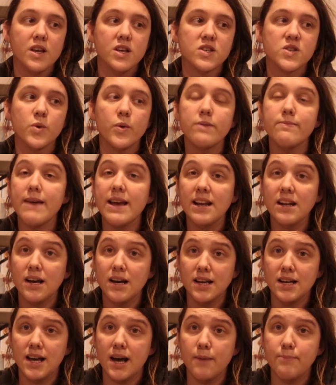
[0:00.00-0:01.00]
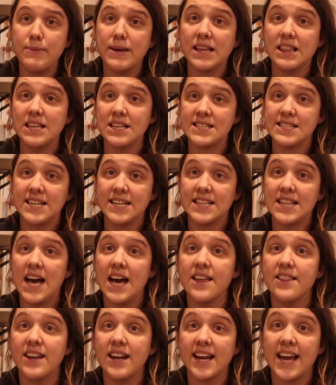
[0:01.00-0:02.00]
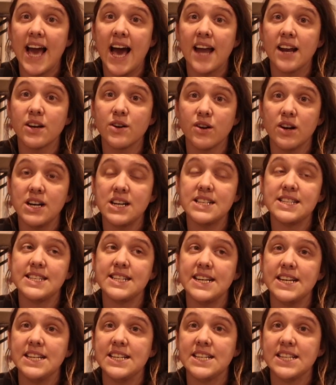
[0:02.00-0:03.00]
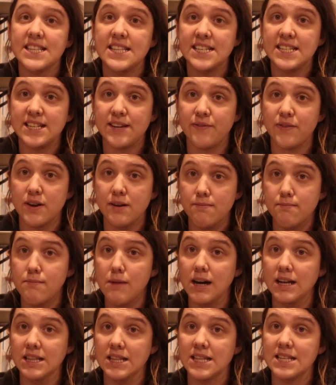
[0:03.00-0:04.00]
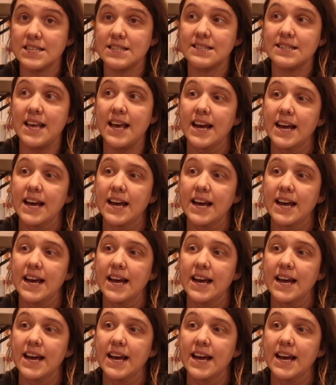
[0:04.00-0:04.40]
So we made a big list like that, and then I categorized it into the different months,